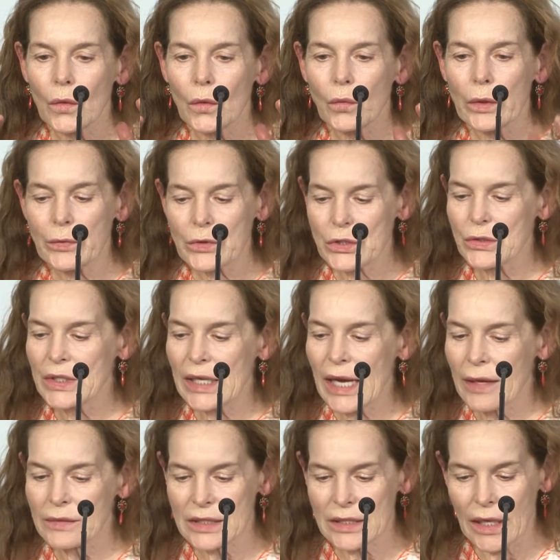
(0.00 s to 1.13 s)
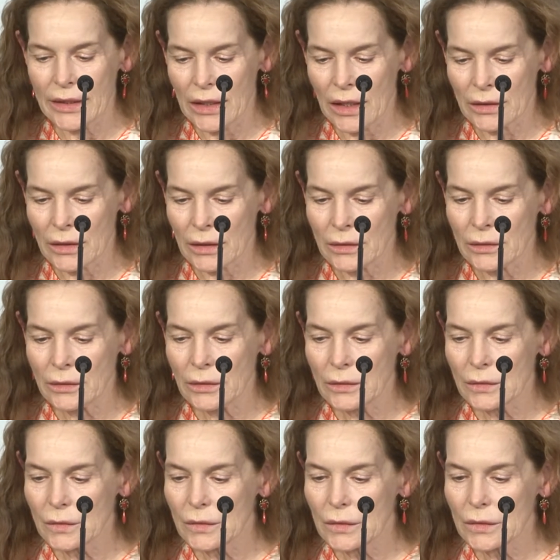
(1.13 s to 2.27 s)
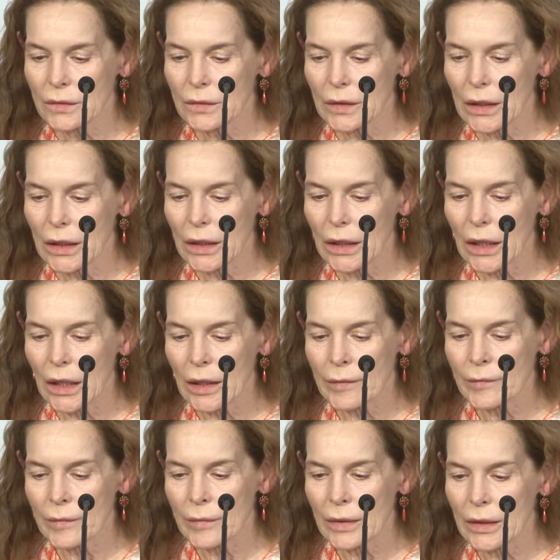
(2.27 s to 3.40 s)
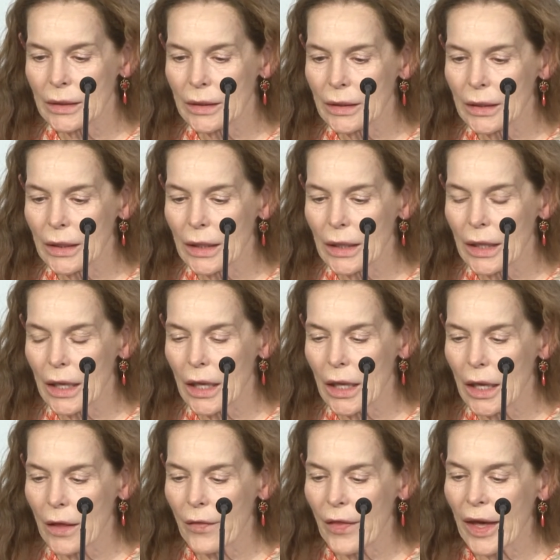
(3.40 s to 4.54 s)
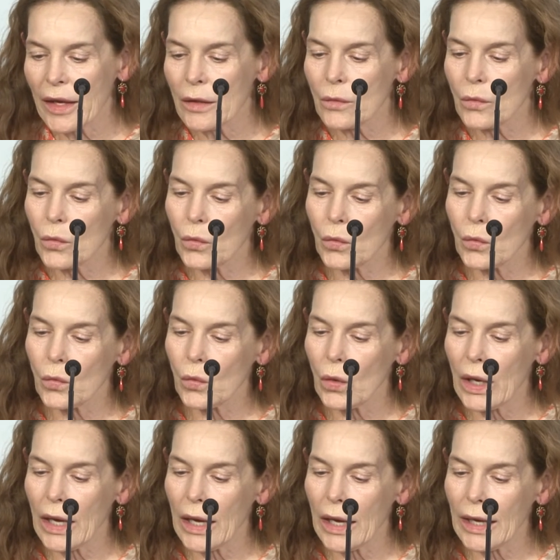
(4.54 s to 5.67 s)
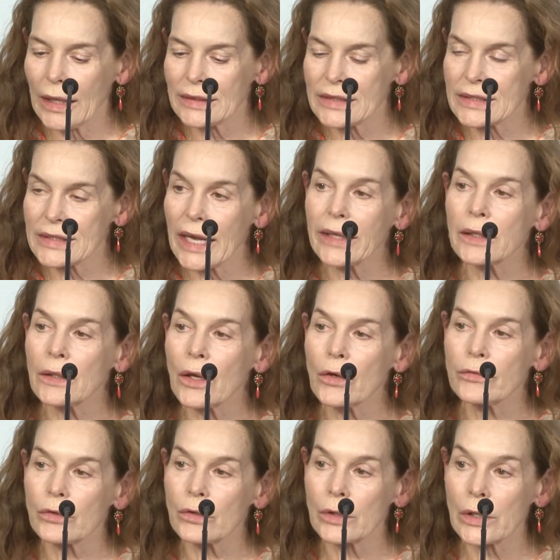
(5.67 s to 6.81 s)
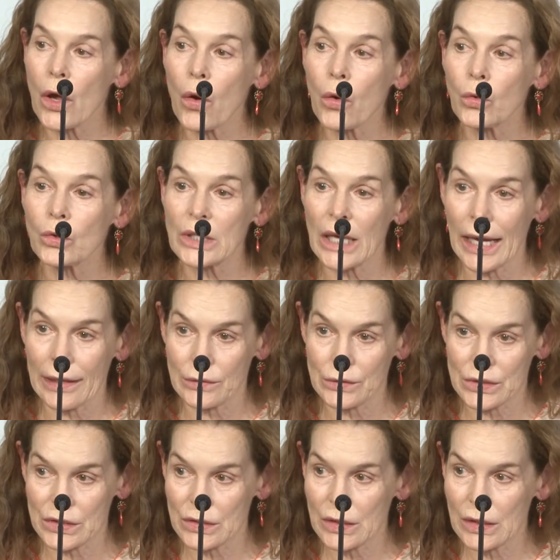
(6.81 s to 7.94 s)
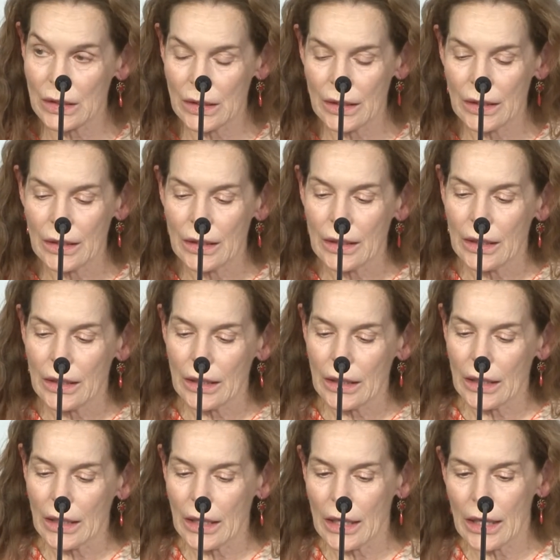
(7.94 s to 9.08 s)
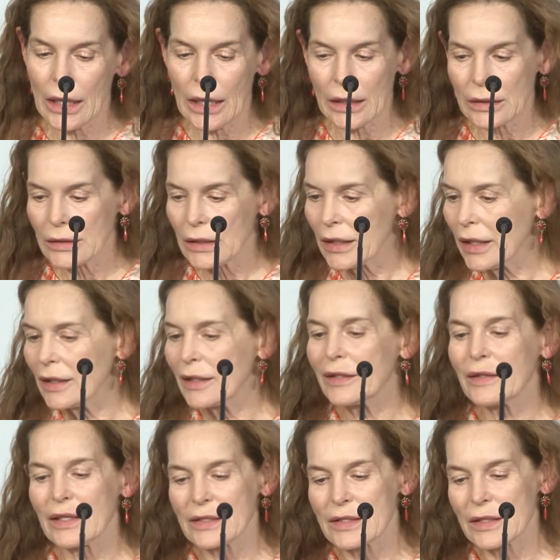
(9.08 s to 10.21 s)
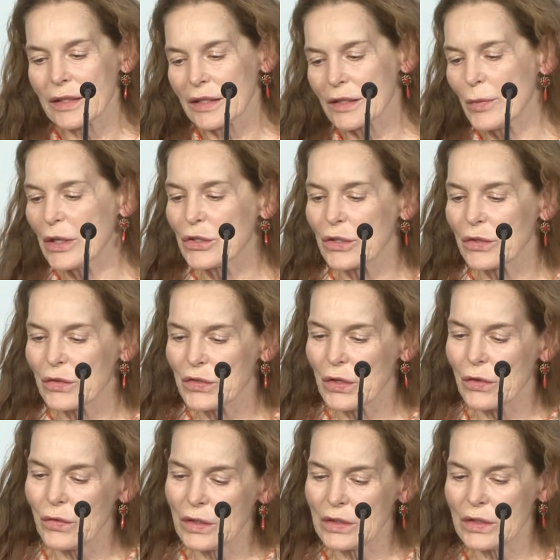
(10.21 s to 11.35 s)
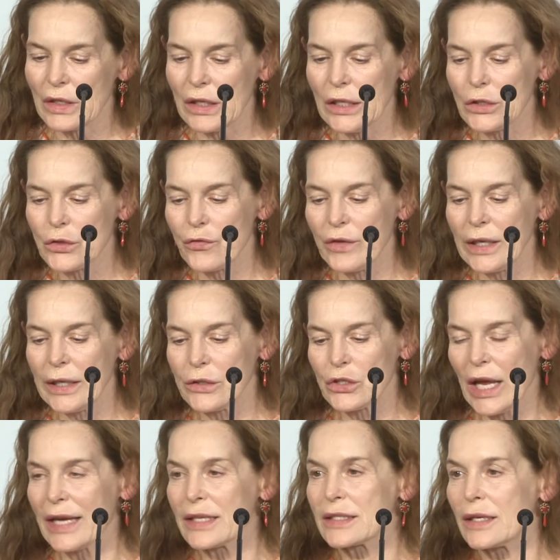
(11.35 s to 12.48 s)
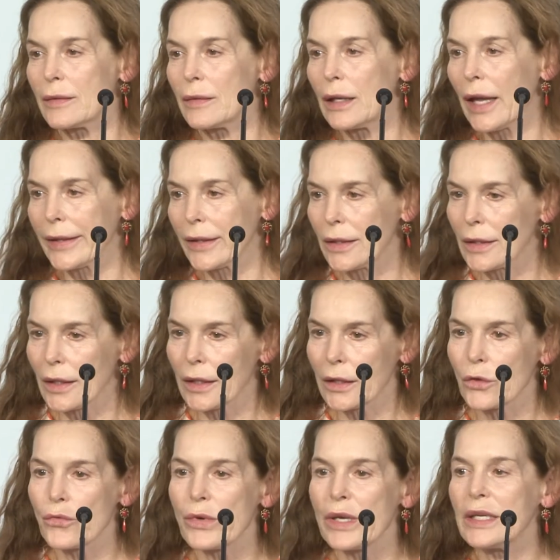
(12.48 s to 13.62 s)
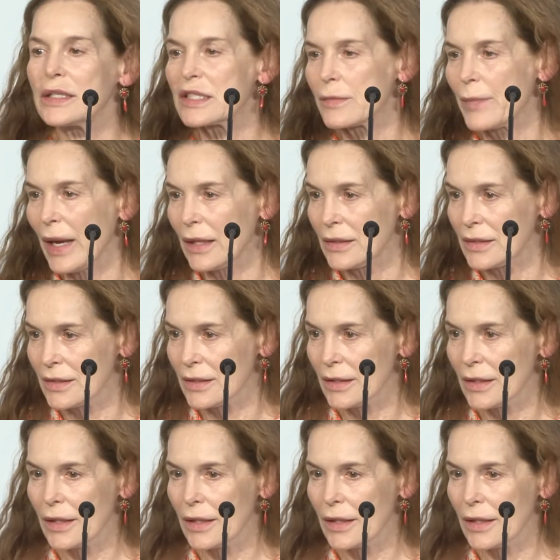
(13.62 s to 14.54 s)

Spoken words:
We were shooting outside London. And they had taken over an old house. And in England, there's an expression so that each village has a green space.